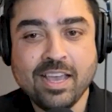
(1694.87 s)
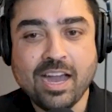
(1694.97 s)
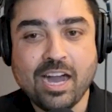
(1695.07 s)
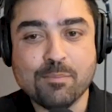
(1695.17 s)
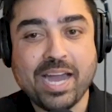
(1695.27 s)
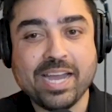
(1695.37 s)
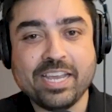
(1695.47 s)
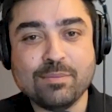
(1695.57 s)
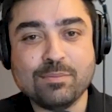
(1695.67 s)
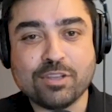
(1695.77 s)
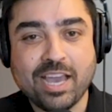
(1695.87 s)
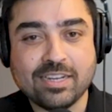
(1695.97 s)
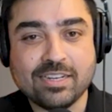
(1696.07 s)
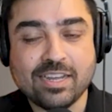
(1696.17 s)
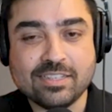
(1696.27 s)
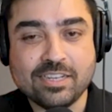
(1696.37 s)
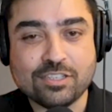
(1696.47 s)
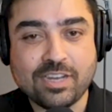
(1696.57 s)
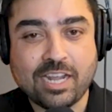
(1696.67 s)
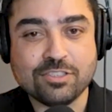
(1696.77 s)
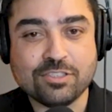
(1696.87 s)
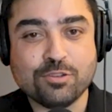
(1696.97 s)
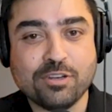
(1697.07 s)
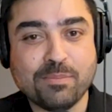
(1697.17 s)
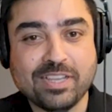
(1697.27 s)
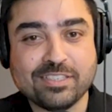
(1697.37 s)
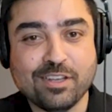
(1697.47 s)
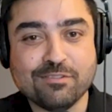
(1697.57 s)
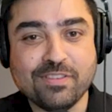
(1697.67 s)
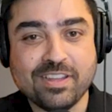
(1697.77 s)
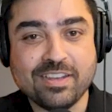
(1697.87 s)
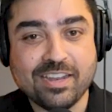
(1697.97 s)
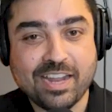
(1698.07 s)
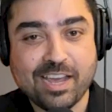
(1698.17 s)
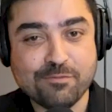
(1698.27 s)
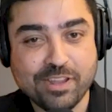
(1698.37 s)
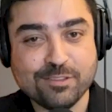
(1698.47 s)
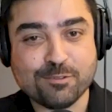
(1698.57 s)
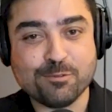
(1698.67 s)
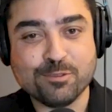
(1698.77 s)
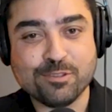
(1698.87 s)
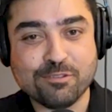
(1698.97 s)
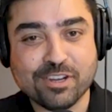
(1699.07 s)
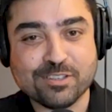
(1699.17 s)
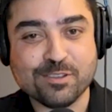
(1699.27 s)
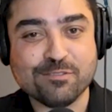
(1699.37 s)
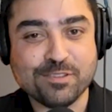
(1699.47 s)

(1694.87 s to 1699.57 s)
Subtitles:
I came to Canada as an international student myself, and I've been through the rigors of